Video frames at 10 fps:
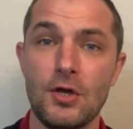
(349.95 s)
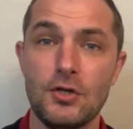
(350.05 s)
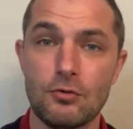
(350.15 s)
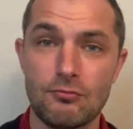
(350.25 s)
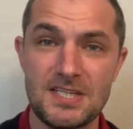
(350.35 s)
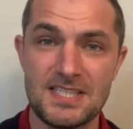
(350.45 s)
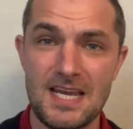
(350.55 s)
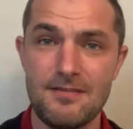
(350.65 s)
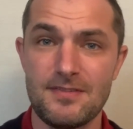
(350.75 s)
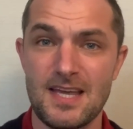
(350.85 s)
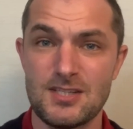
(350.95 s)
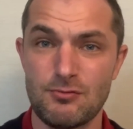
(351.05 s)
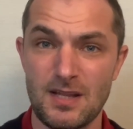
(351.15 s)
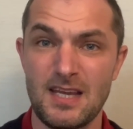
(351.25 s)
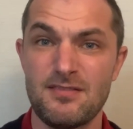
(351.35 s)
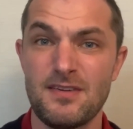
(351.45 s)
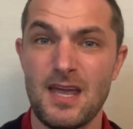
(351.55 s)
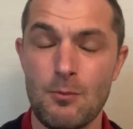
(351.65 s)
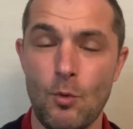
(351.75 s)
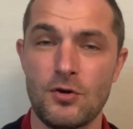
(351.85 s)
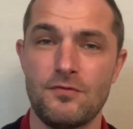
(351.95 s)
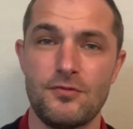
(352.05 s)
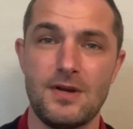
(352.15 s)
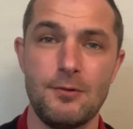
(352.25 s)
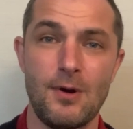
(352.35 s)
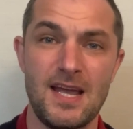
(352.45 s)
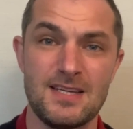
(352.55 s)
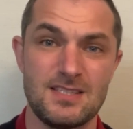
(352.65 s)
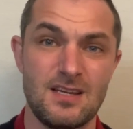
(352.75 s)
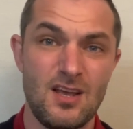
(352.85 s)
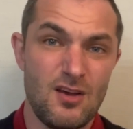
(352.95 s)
You'll receive this relief in one of 3 ways.